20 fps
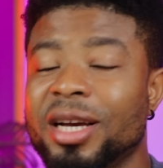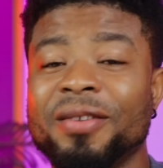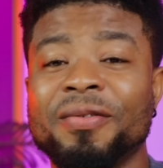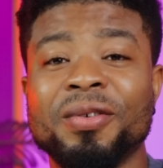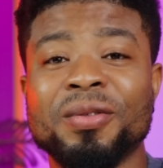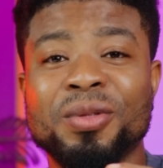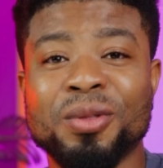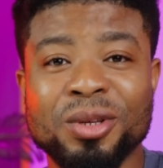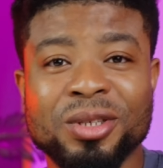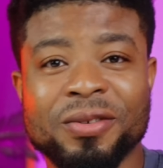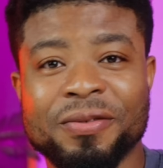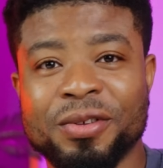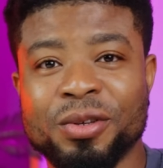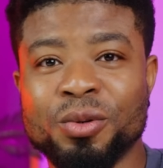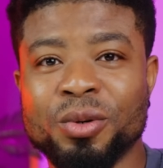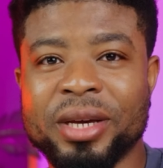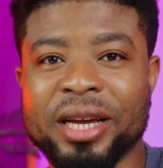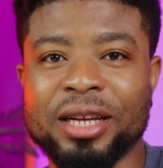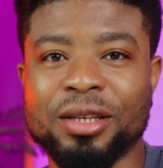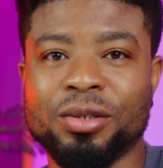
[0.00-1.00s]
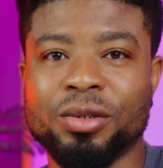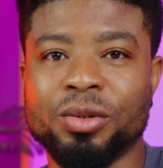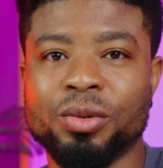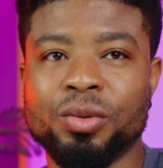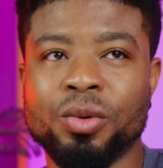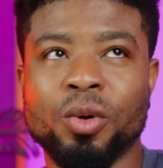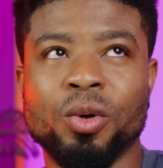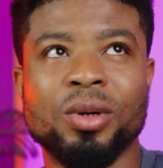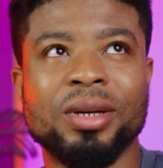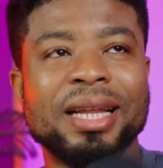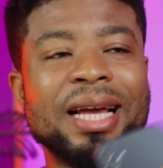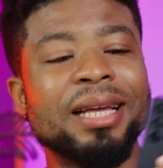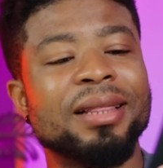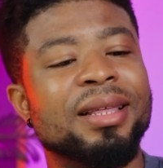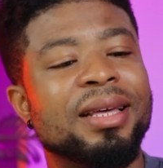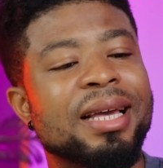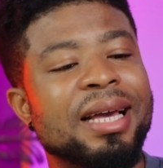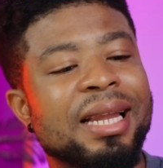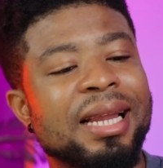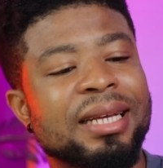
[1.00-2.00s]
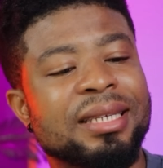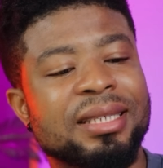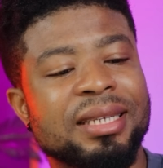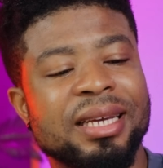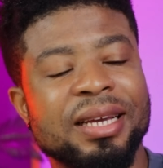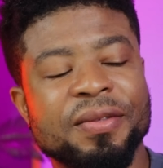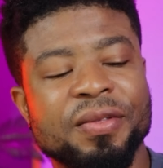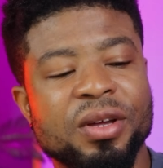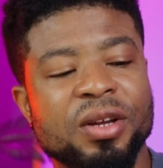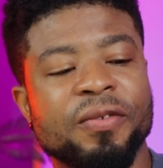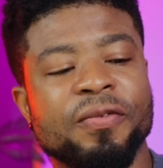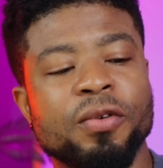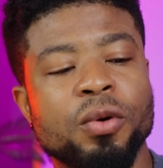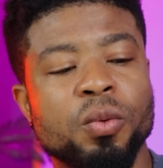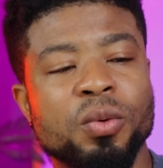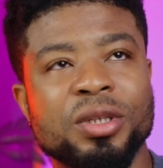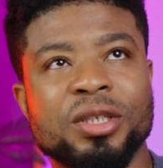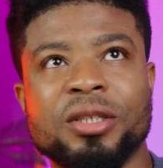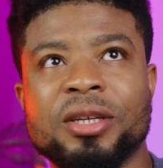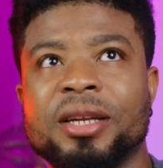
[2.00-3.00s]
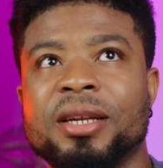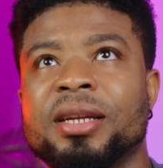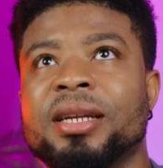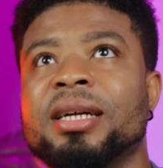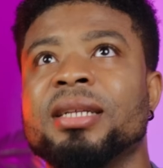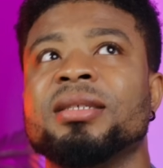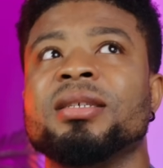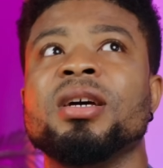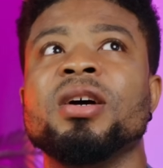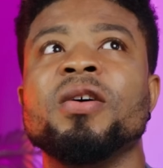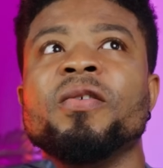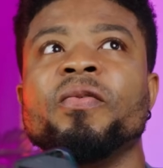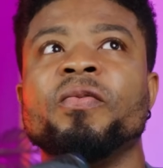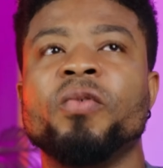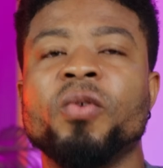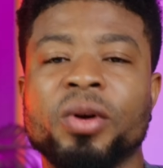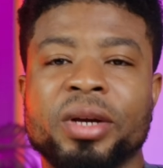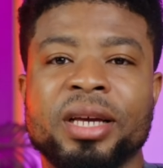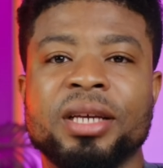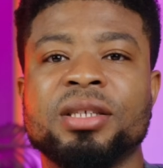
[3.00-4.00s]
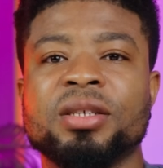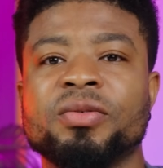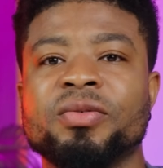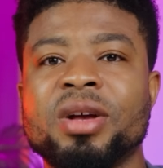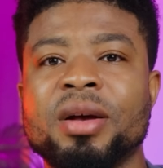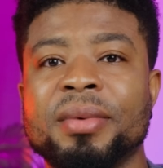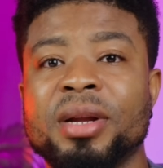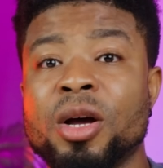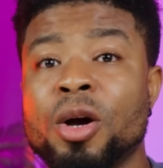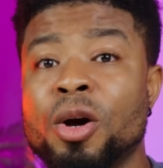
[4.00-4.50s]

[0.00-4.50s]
And for those of you who care to know, unlike the Galaxy A34, which started at 4 gigs of RAM and